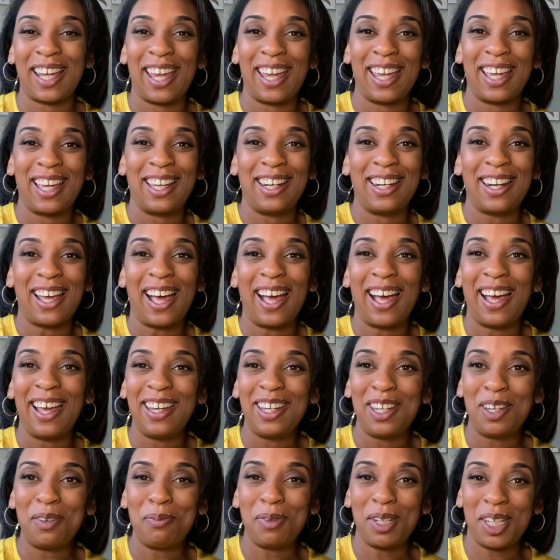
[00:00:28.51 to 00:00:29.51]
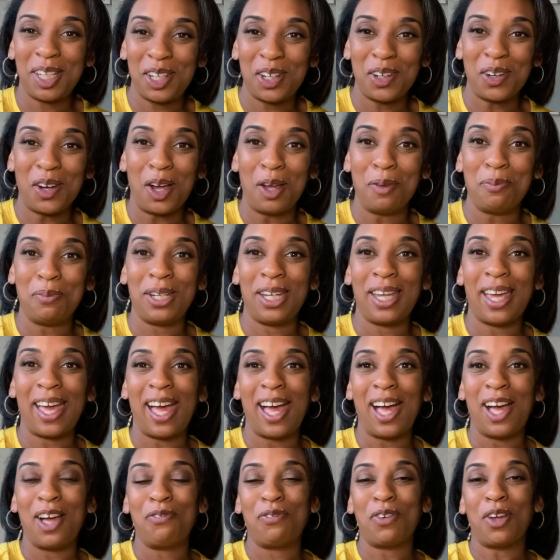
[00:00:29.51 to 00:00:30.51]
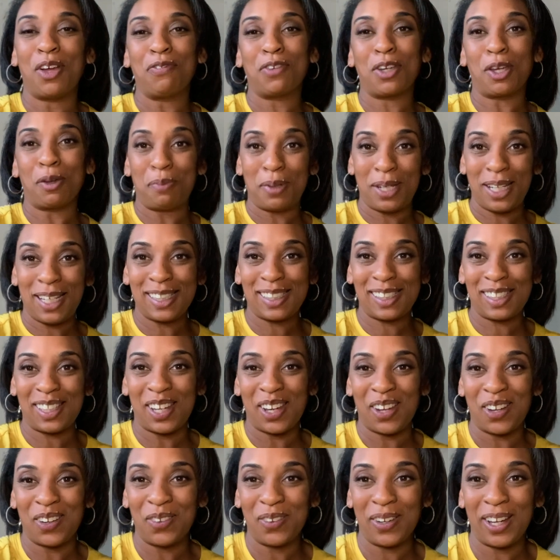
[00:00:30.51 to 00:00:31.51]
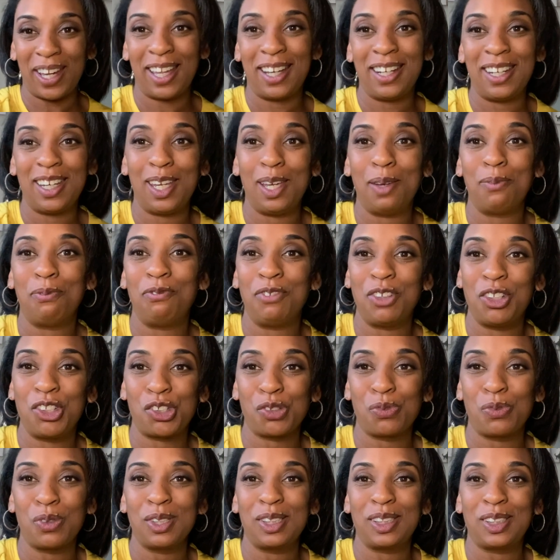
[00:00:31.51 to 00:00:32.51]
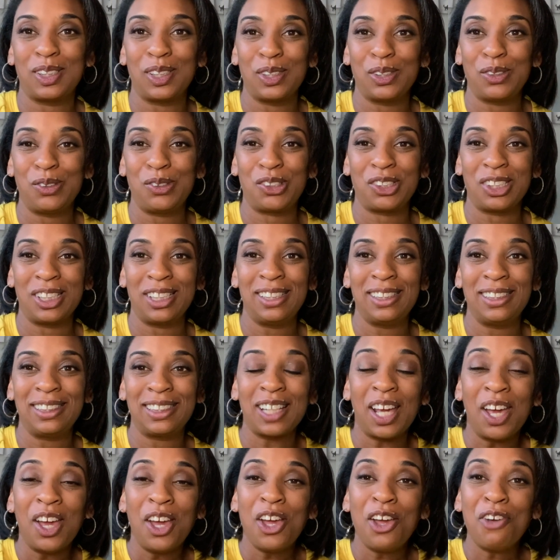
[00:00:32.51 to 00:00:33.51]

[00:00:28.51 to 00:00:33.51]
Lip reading: and I am here on behalf of Capezio and Hip Visual Solutions